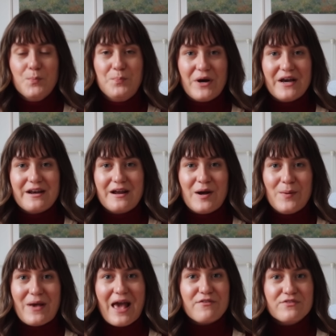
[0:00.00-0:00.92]
but
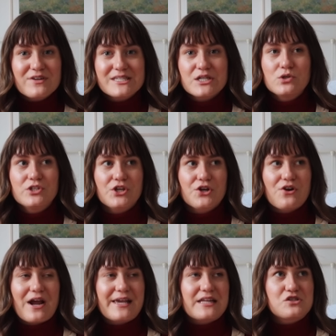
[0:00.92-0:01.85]
um, every single
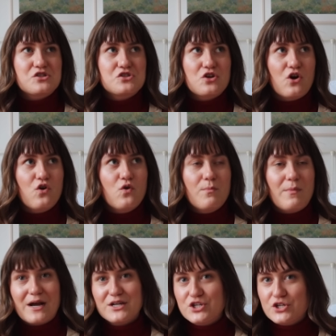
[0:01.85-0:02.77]
year I get so
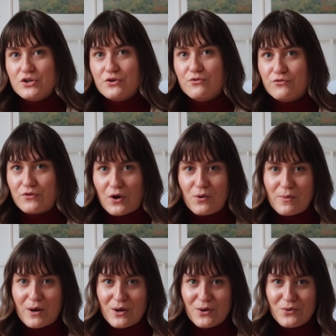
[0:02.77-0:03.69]
much
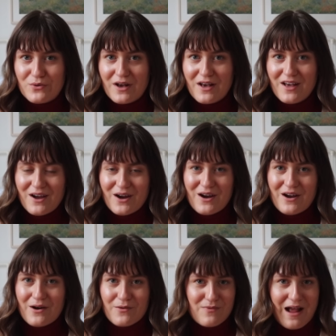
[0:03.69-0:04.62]
FOMO
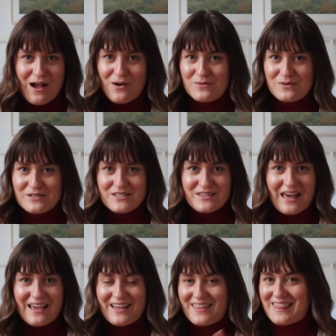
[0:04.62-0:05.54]
around
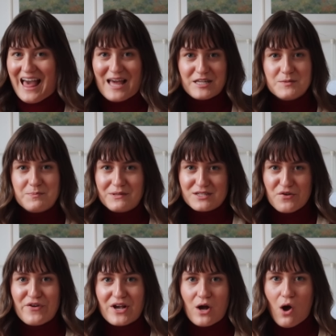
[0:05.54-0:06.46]
like that
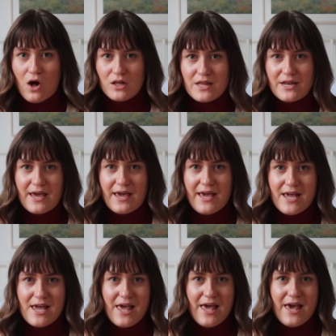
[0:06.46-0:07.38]
specific
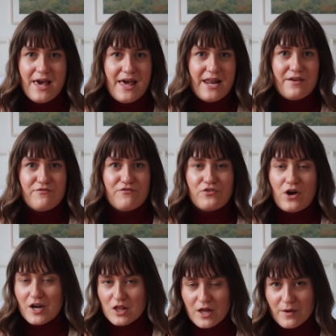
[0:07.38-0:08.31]
holiday and I've
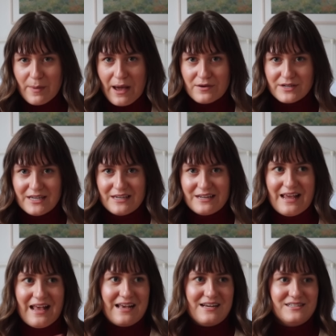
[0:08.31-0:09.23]
thought a lot about it
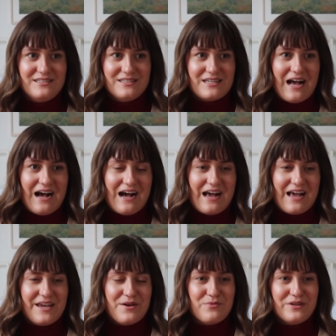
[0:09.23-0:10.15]
and
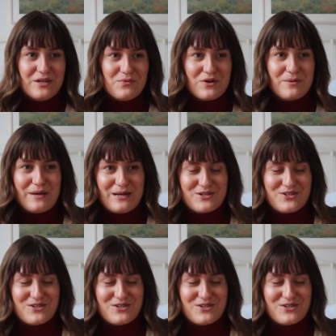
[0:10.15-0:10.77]
I really want to make